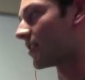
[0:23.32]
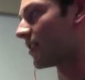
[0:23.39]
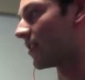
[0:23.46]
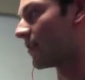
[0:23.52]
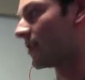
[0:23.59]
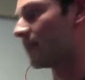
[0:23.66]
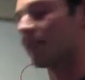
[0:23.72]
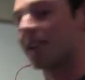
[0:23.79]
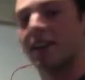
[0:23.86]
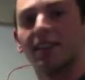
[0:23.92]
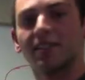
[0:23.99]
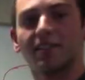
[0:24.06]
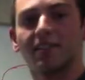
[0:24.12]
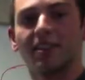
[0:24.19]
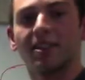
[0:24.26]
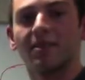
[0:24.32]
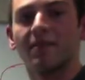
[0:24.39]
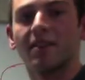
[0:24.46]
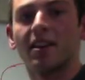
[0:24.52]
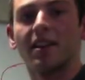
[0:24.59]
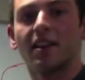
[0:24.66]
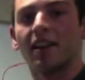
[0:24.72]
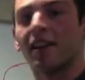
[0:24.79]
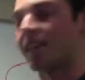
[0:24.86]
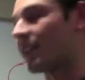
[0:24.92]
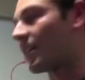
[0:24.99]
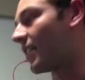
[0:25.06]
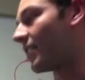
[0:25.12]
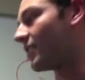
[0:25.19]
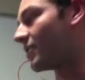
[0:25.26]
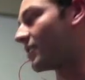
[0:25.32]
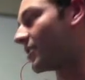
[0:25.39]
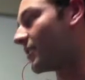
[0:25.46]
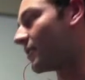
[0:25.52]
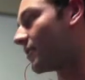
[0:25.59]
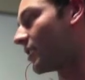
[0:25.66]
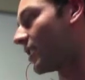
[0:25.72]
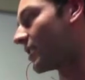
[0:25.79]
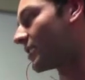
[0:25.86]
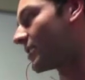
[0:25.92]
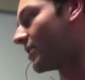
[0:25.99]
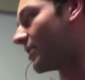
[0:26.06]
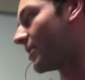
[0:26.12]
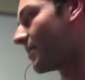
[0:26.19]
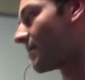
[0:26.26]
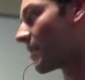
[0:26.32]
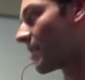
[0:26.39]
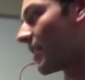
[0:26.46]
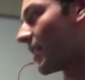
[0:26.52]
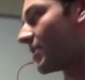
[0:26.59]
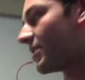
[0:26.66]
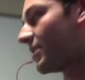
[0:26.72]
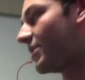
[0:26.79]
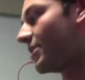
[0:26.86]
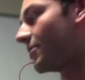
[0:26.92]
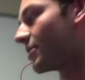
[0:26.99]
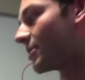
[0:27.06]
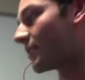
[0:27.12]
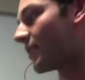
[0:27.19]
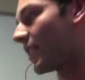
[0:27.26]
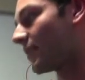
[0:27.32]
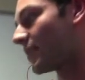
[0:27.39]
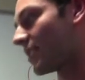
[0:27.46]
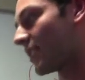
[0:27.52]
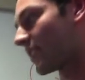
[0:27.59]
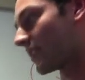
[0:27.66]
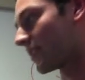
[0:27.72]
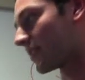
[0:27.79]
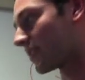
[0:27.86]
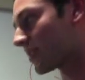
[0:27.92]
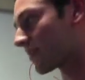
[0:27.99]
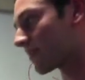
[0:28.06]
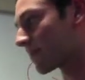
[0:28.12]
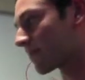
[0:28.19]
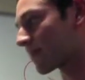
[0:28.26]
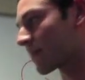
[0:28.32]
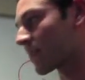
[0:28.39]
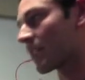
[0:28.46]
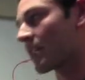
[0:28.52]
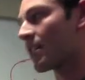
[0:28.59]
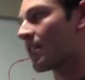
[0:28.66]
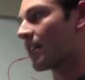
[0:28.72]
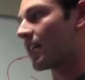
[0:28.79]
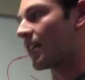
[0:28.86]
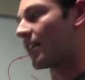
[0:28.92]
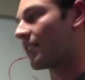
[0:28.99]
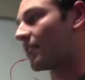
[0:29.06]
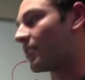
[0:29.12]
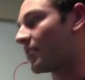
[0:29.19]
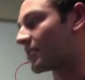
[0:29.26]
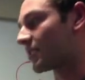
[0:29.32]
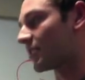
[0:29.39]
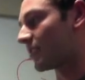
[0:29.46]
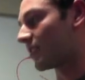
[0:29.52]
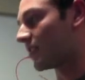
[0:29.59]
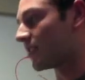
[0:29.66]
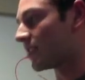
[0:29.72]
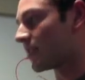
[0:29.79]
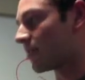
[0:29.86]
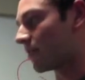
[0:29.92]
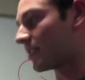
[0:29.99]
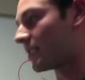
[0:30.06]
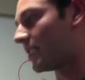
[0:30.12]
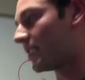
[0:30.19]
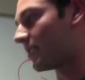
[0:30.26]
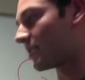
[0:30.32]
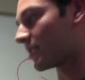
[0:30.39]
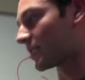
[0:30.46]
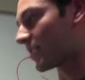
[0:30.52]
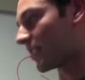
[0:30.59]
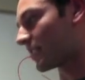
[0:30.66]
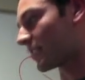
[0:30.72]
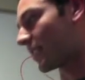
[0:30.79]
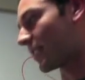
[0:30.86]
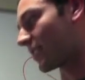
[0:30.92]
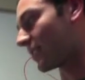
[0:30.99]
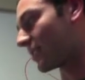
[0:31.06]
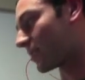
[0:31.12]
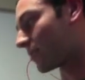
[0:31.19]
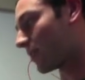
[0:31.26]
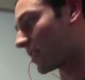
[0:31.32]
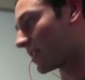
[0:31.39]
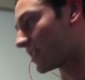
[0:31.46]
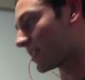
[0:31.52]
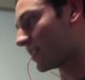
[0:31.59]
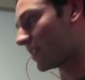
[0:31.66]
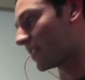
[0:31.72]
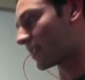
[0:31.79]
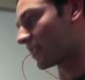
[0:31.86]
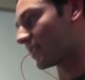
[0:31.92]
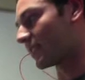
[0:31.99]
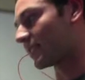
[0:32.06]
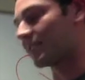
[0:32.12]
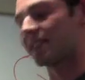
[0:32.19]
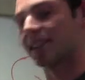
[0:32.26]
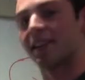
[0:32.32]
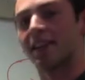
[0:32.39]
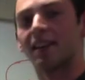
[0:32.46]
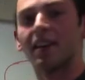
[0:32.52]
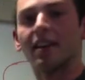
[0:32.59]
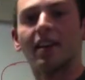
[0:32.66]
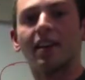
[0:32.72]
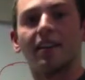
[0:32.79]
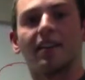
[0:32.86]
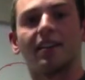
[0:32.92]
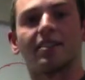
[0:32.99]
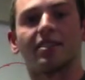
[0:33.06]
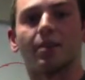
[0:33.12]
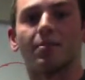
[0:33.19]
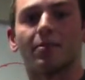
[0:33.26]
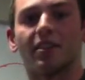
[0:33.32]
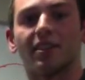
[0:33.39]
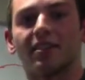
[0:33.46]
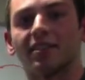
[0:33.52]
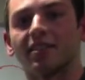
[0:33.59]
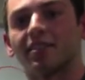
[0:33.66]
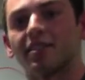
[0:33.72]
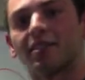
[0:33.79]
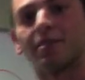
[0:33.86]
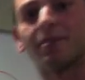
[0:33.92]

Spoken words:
of the velocity and the angular velocity at t equals 5 seconds. And also, when t equals 10 seconds, what is the distance d that separates the two?